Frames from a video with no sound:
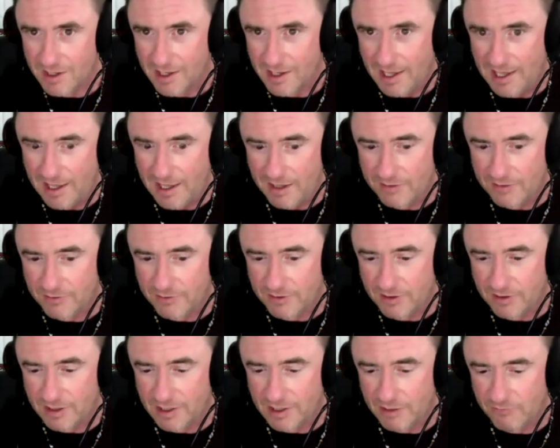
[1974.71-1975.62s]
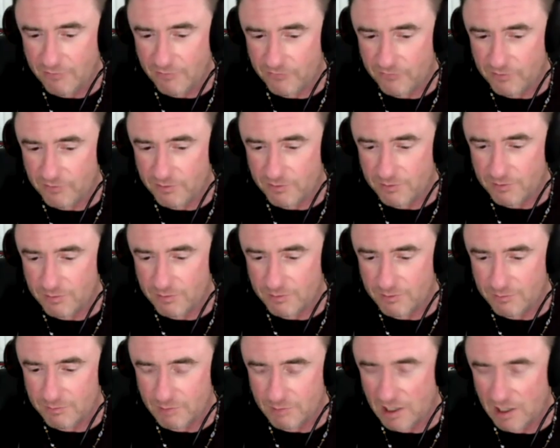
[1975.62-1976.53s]
And if
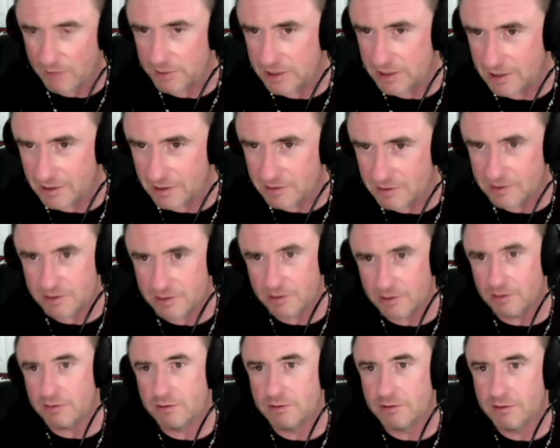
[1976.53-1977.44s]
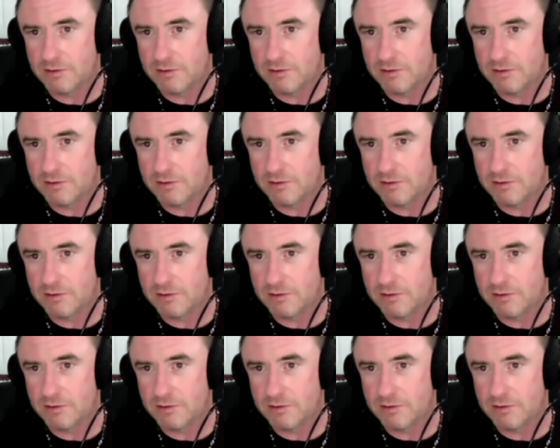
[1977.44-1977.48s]
mama yells at you,